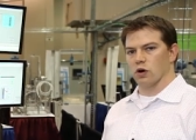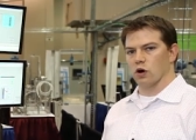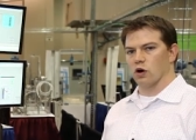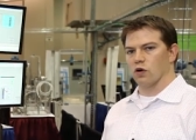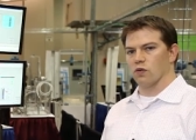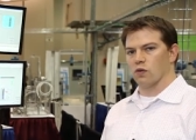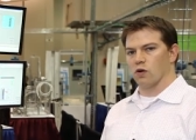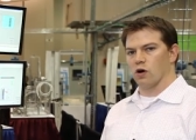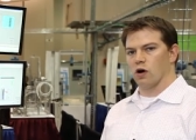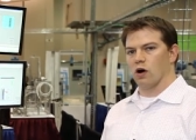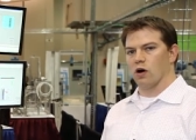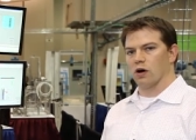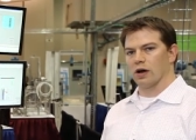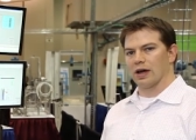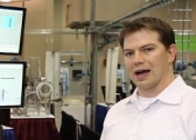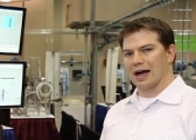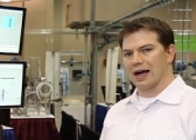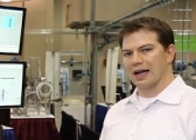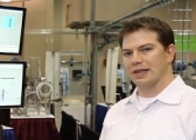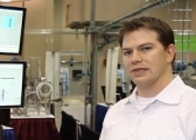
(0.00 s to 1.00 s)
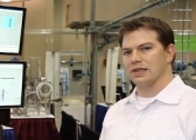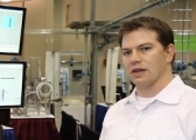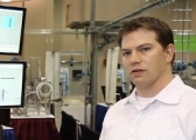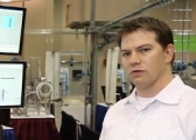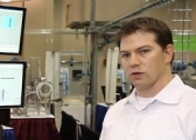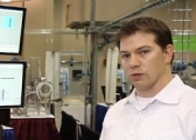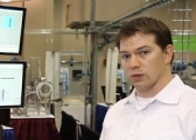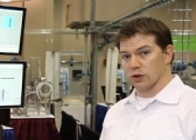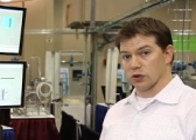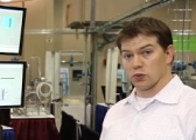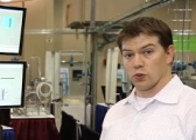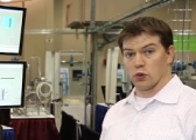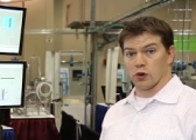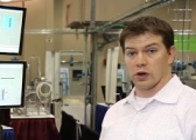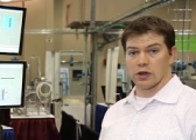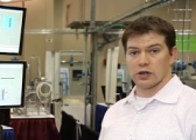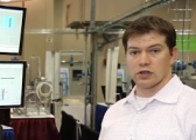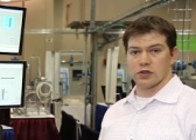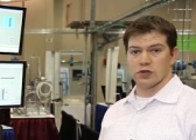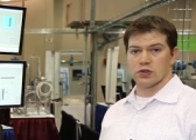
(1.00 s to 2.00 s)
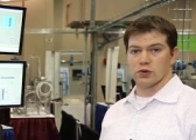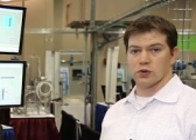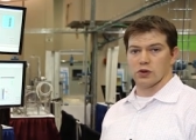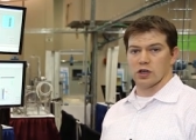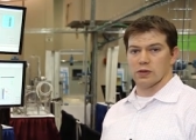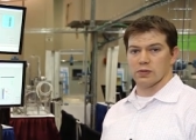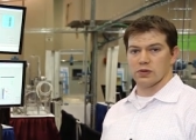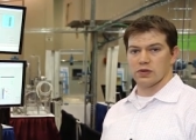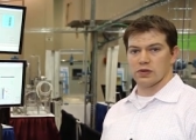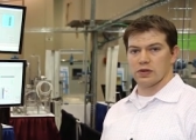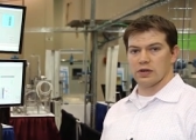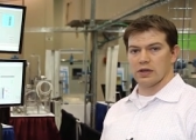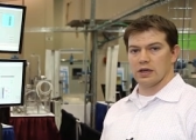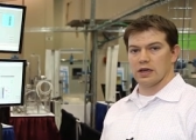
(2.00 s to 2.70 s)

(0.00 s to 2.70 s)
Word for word: overall content from those production streams,